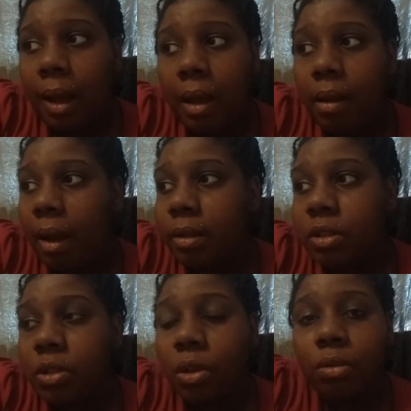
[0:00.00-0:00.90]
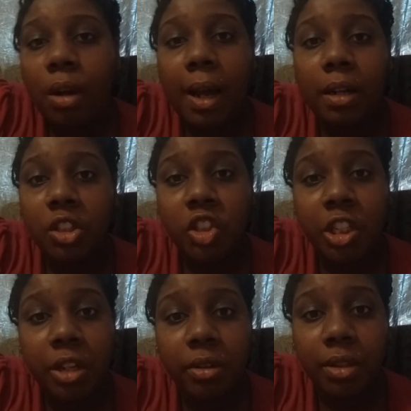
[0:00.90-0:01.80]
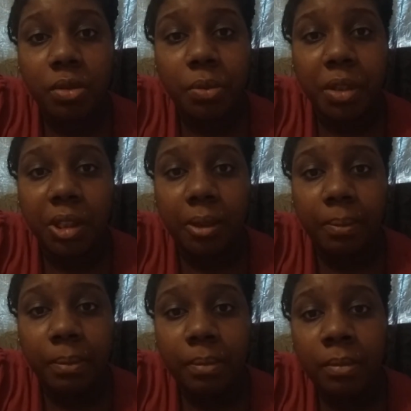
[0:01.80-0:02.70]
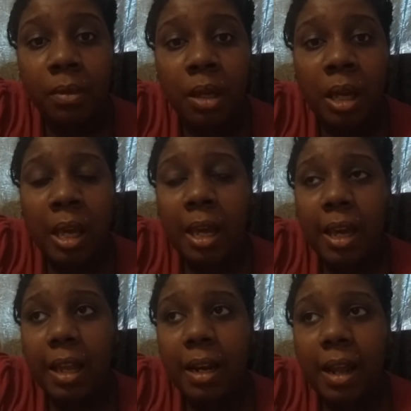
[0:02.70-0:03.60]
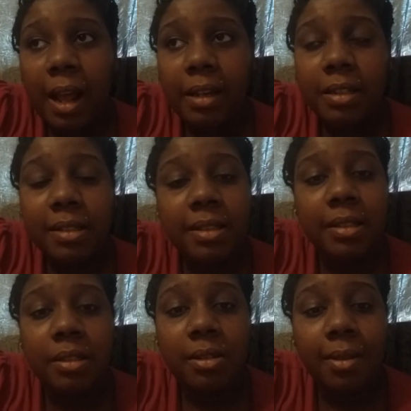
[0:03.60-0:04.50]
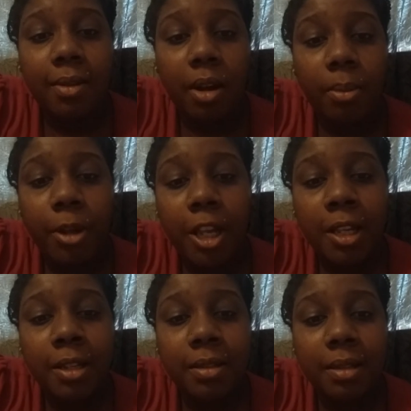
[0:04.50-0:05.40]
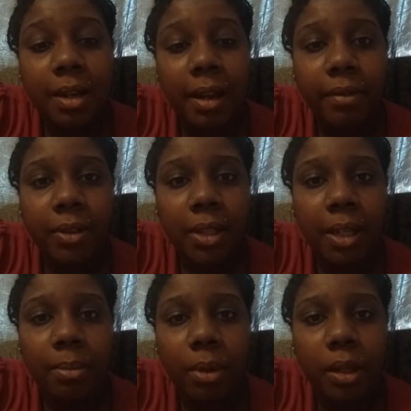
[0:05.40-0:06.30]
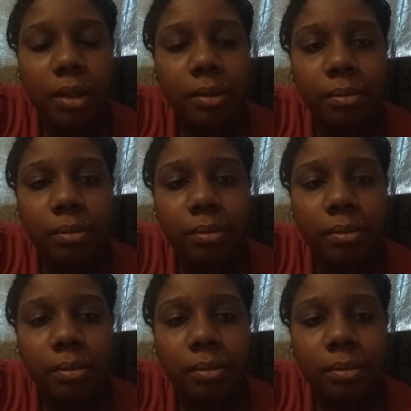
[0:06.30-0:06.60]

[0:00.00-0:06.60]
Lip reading: I just don't know how to share this with them. And I listen to their opinions and everything, but